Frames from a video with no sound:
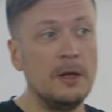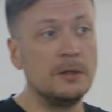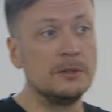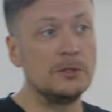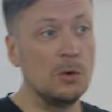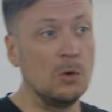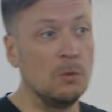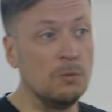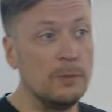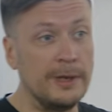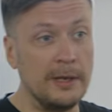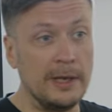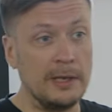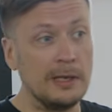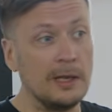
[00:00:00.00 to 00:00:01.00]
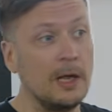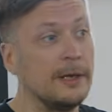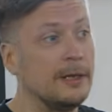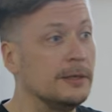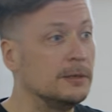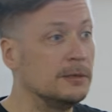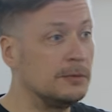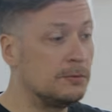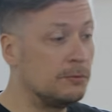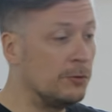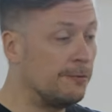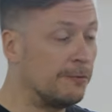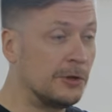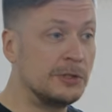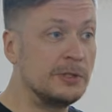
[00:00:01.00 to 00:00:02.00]
So when a client
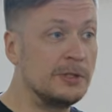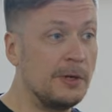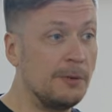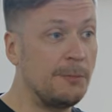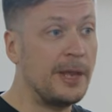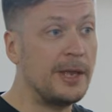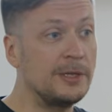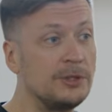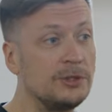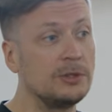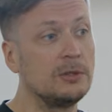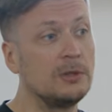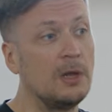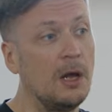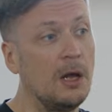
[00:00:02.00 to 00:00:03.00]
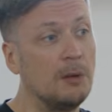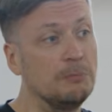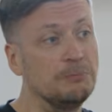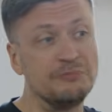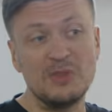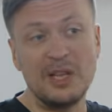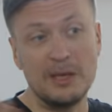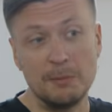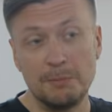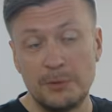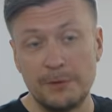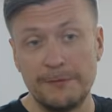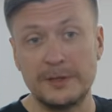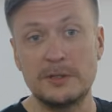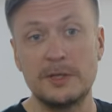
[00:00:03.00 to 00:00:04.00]
refreshes their page, in a
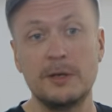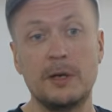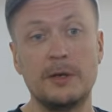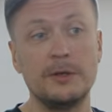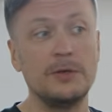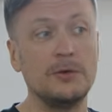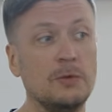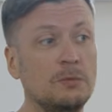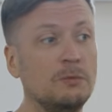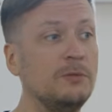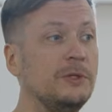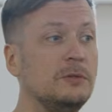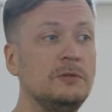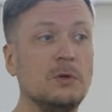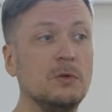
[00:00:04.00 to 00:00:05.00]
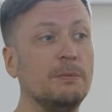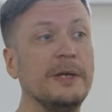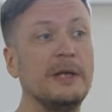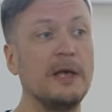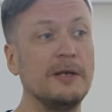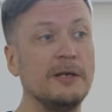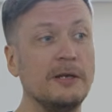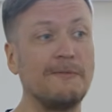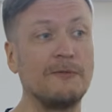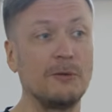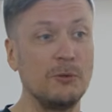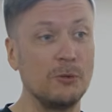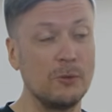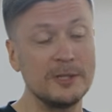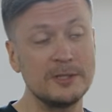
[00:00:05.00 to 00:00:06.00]
perfect scenario, we don't make any
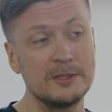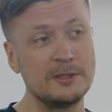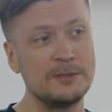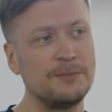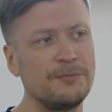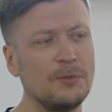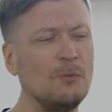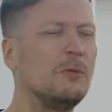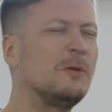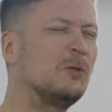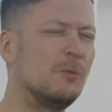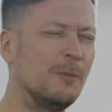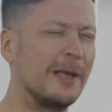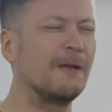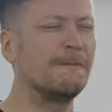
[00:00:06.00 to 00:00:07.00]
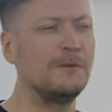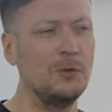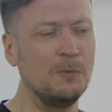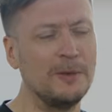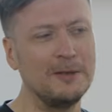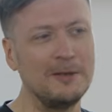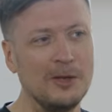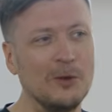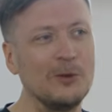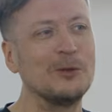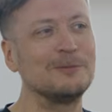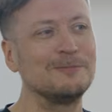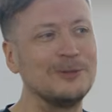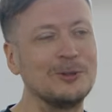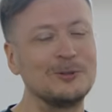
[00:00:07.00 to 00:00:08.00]
network requests. We do make a few, but
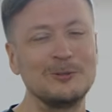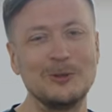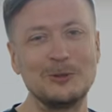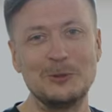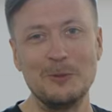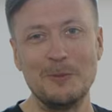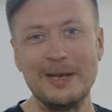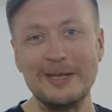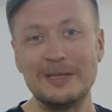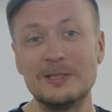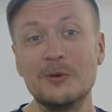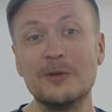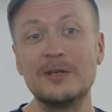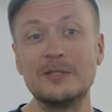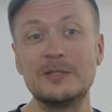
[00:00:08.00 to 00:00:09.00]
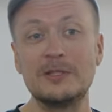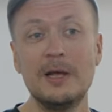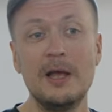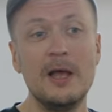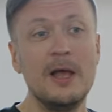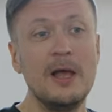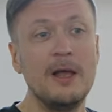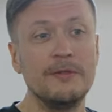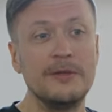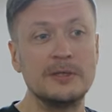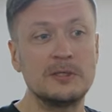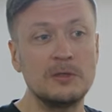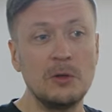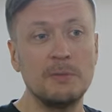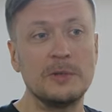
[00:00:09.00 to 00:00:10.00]
not too many. So there's
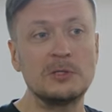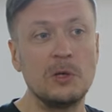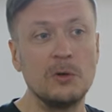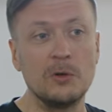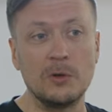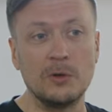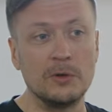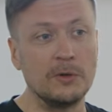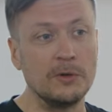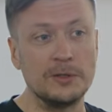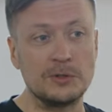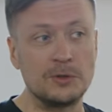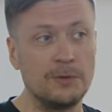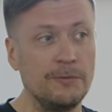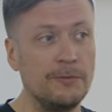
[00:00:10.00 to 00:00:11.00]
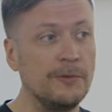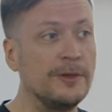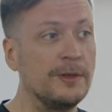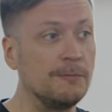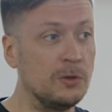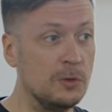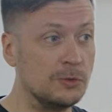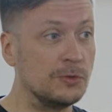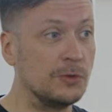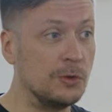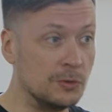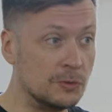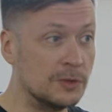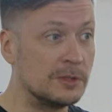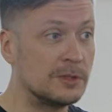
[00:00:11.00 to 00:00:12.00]
not much load on the server when the user
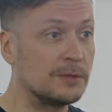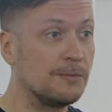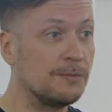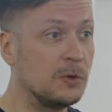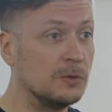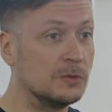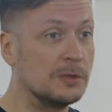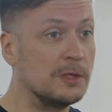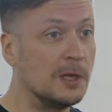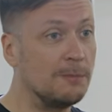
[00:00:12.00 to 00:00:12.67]
uses the